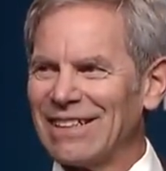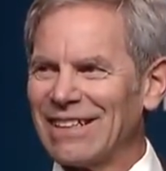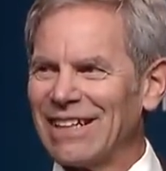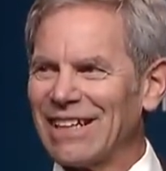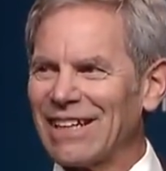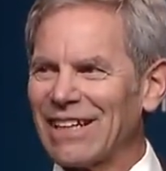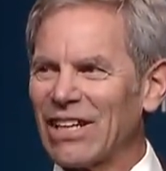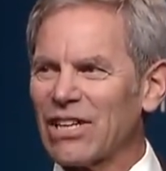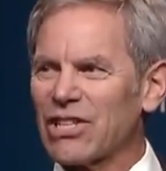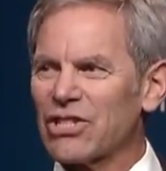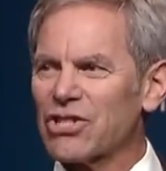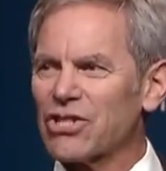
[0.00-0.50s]

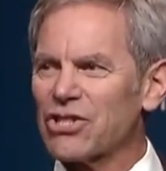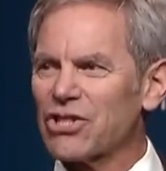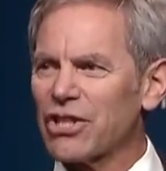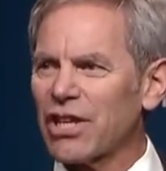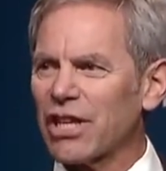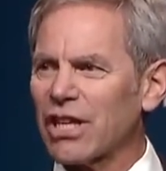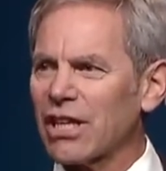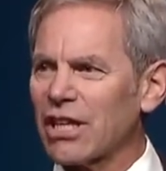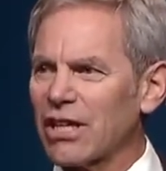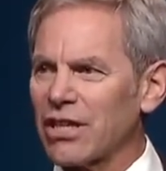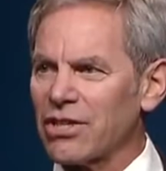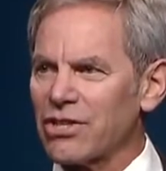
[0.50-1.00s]
It is
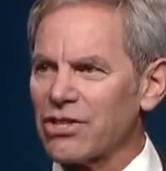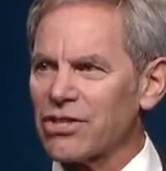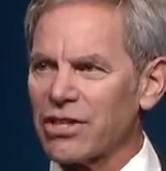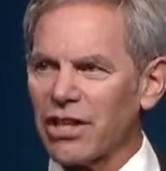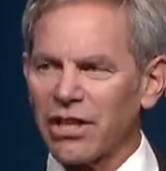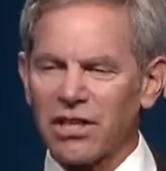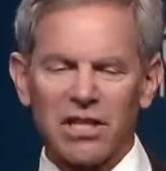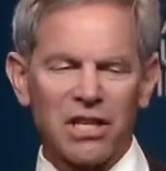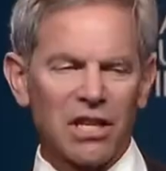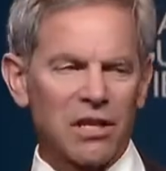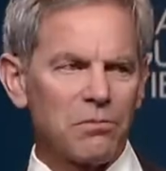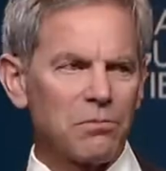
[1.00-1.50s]
cities
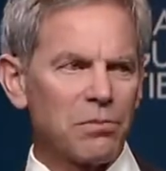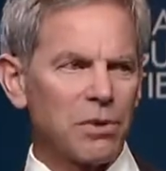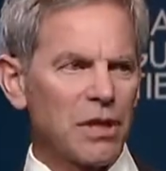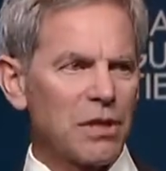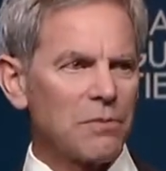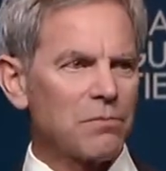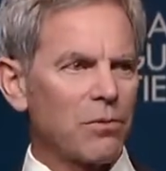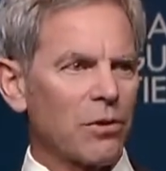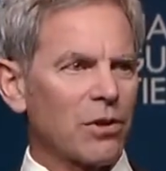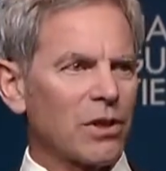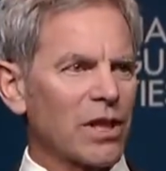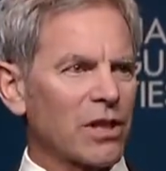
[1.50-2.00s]
that keep
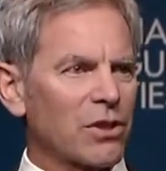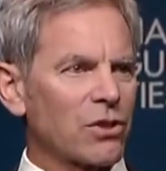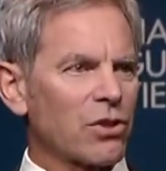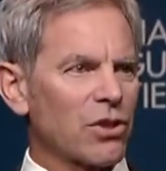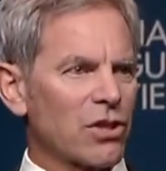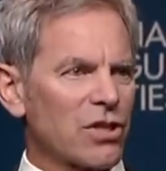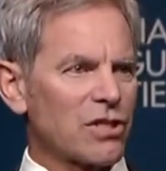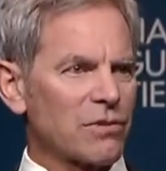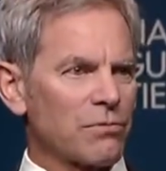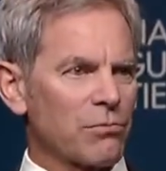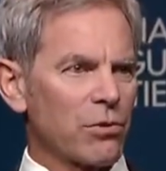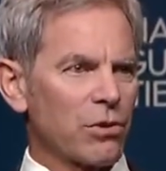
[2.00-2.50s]
people and
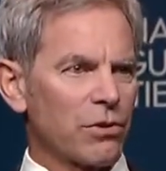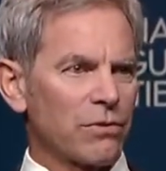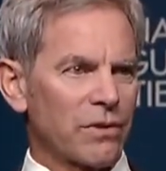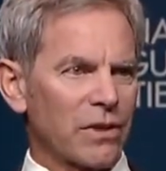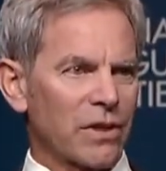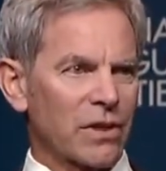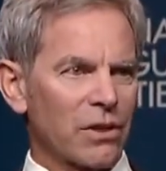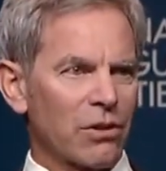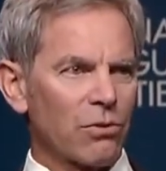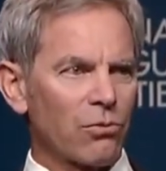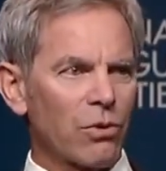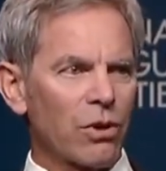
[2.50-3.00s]
goods moving,
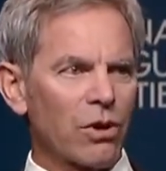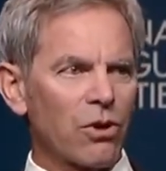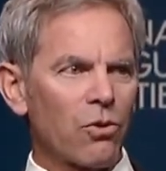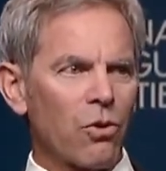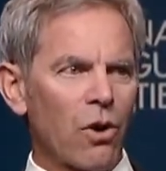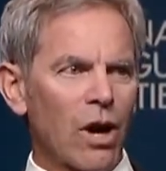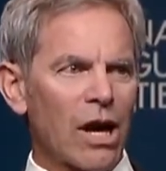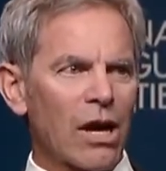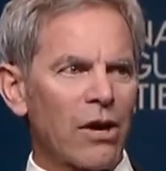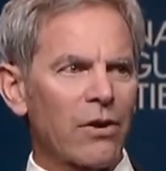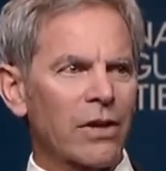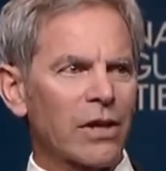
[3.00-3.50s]

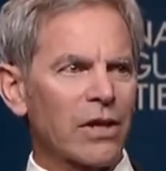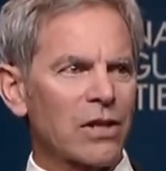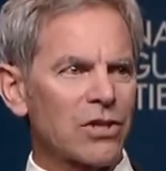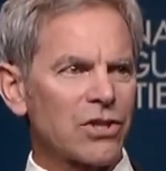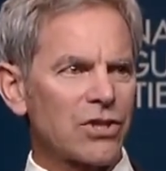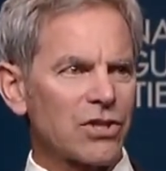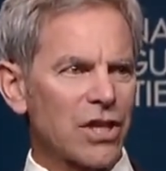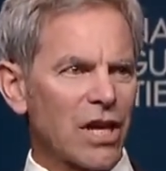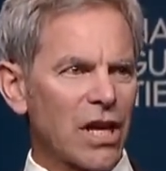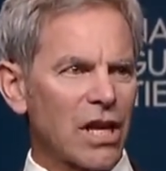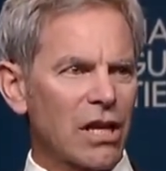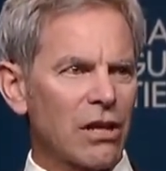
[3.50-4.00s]
requiring a
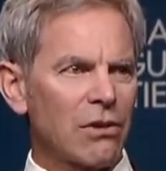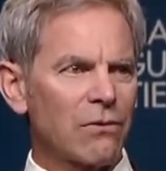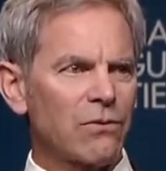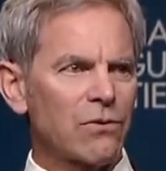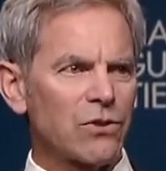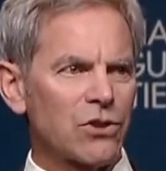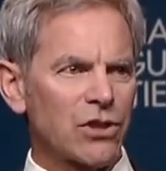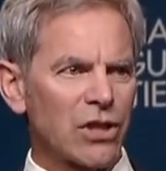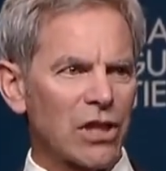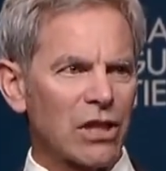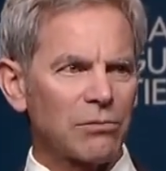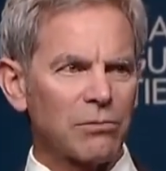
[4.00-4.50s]
safe,
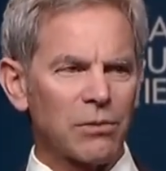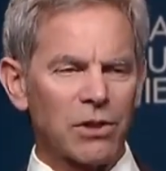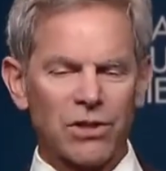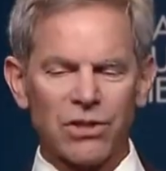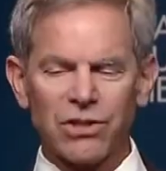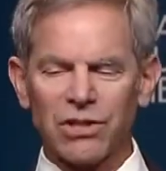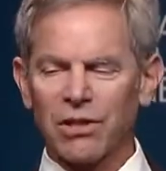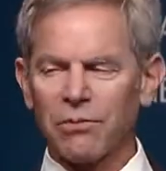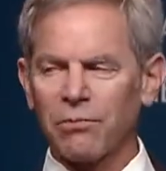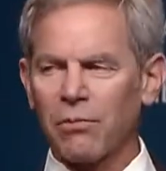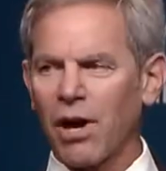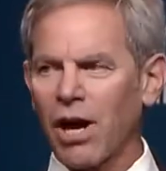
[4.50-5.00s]

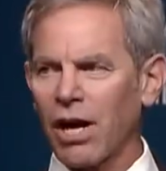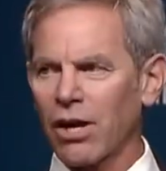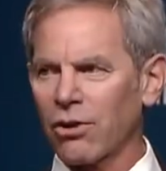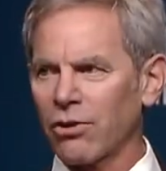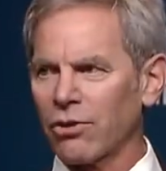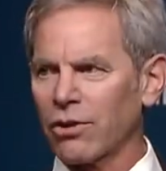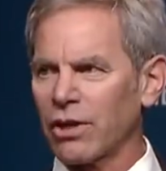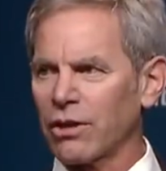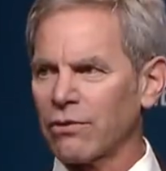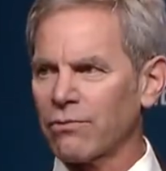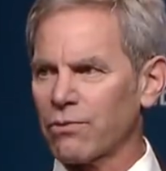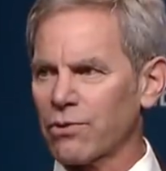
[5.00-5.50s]
seamless, and
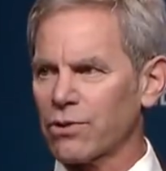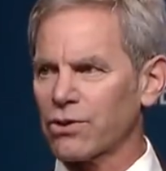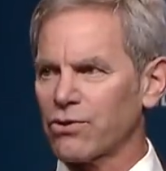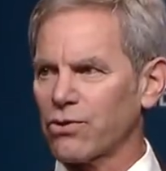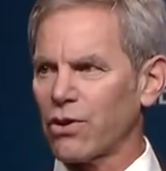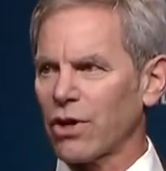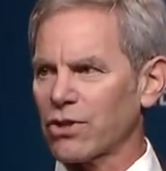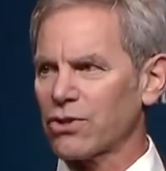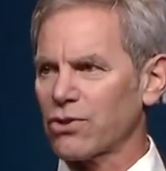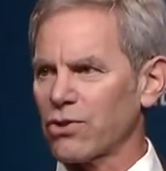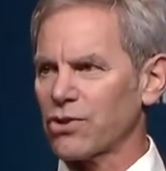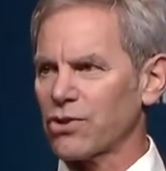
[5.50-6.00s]
modern infrastructure